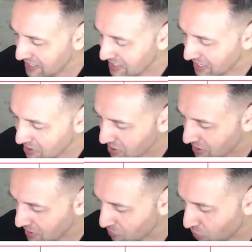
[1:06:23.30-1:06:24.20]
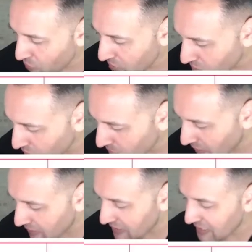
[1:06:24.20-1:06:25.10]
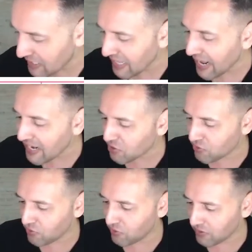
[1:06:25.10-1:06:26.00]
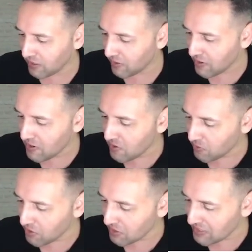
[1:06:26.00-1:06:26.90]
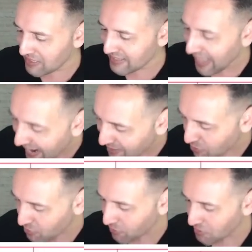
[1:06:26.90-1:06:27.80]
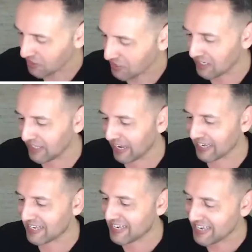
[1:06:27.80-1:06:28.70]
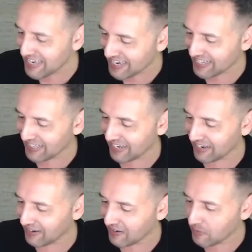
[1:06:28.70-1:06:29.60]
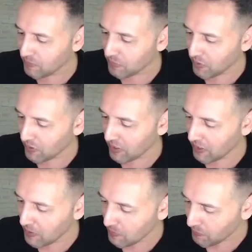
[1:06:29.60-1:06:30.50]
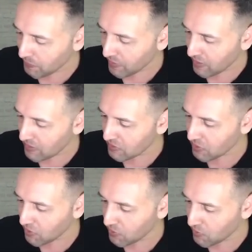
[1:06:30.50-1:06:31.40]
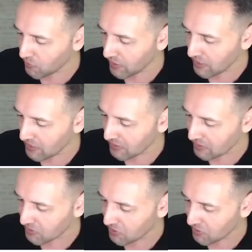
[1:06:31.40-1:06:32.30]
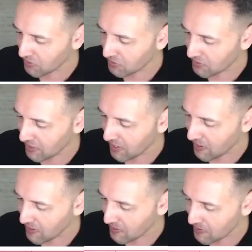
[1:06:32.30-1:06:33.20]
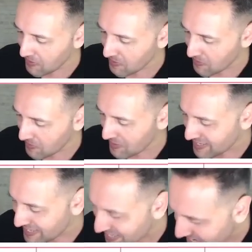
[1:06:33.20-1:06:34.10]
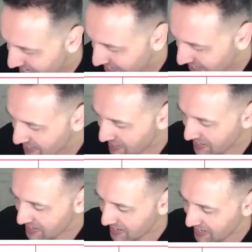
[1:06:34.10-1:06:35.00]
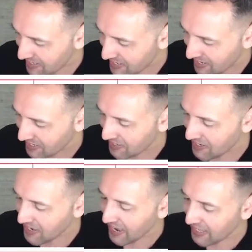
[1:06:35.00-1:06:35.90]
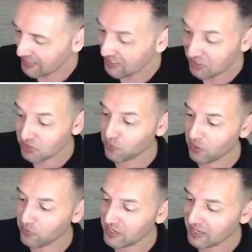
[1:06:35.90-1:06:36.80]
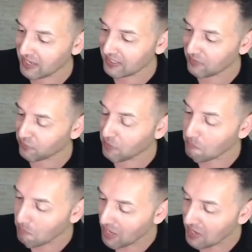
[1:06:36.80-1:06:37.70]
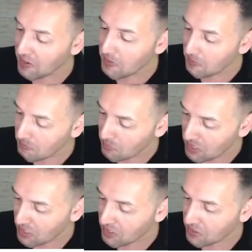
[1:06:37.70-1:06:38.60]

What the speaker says: is actually what we talked about in the na stroke there, or the ta stroke. You're getting that kick in there, okay? And so we're getting this down, kick, and this is where we get from mei, mi,